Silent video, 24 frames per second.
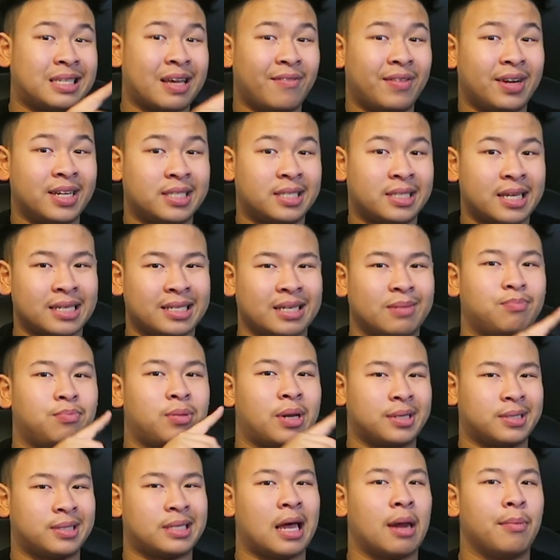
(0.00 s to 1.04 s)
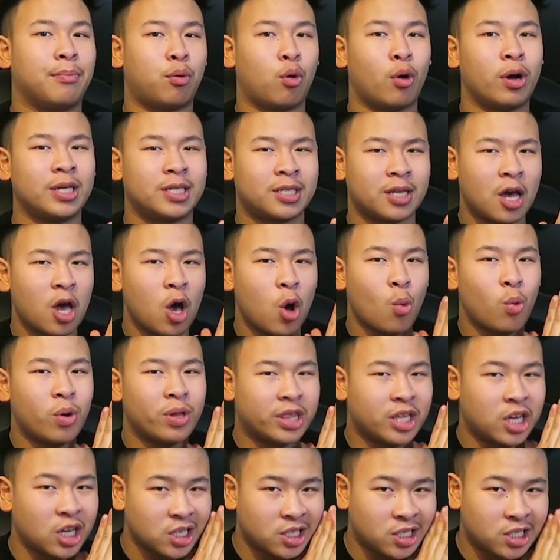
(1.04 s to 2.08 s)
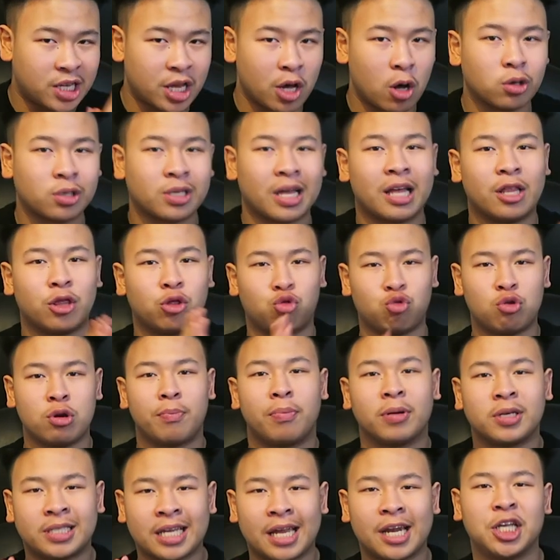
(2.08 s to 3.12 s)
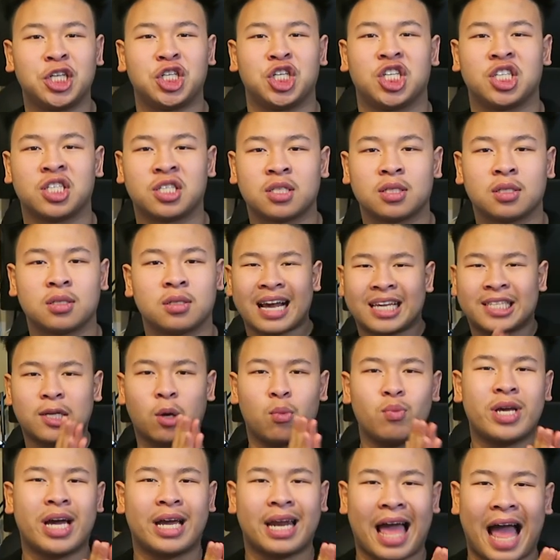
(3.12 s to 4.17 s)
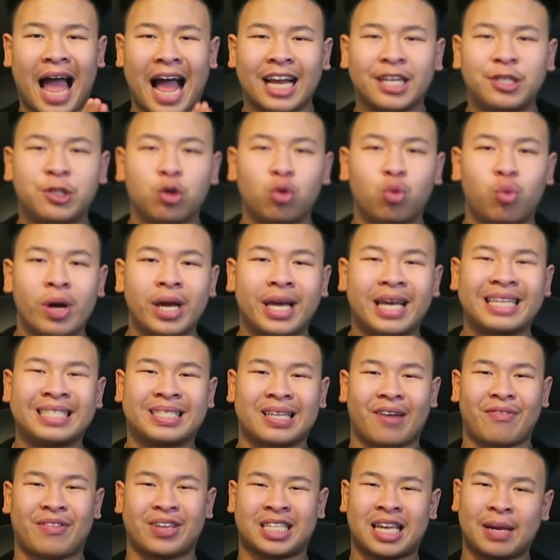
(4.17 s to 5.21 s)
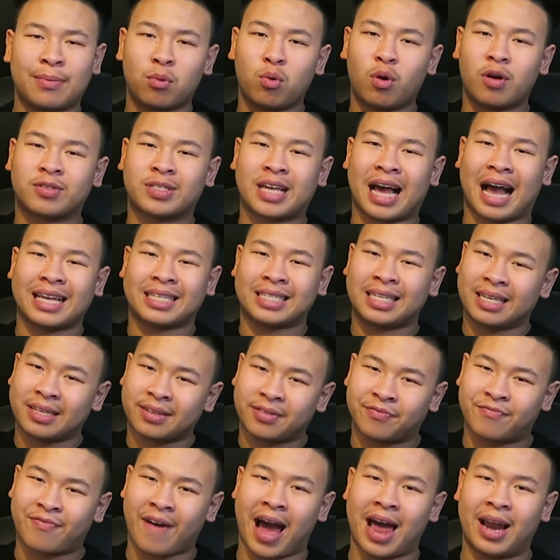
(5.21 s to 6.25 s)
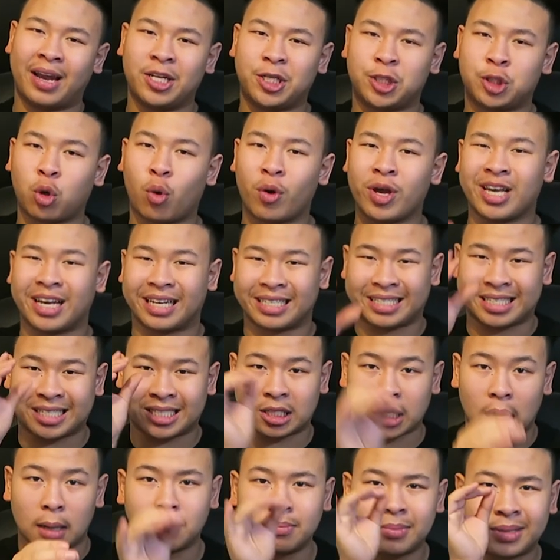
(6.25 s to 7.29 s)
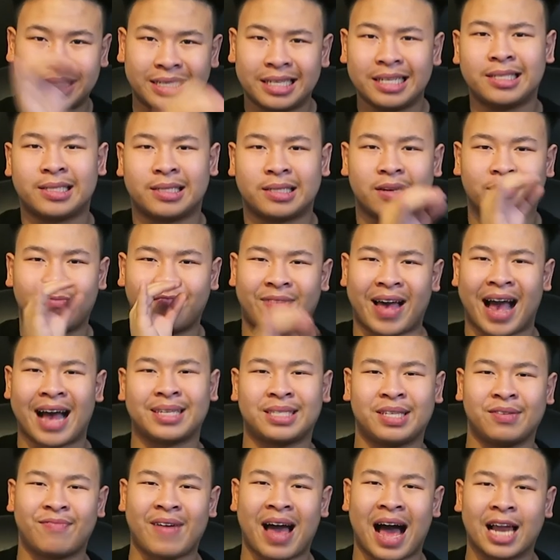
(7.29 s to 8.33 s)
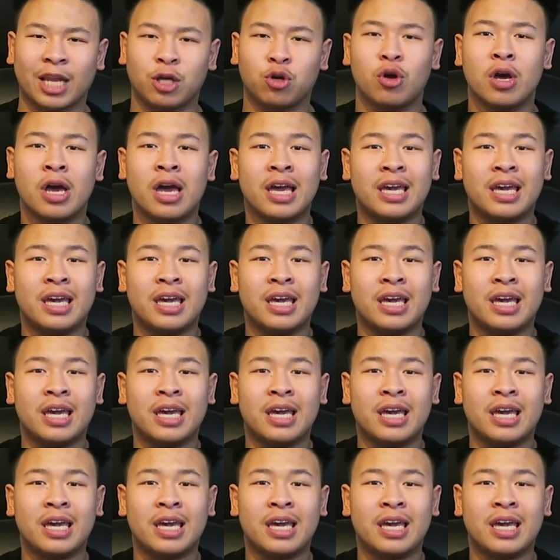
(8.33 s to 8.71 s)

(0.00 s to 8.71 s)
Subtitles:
7 assists and plus 10 points with good steals and 3 percentages. Next up, we got Andrew Wiggins of the Timberwolves, guys. He's finally showing us some decent fantasy value.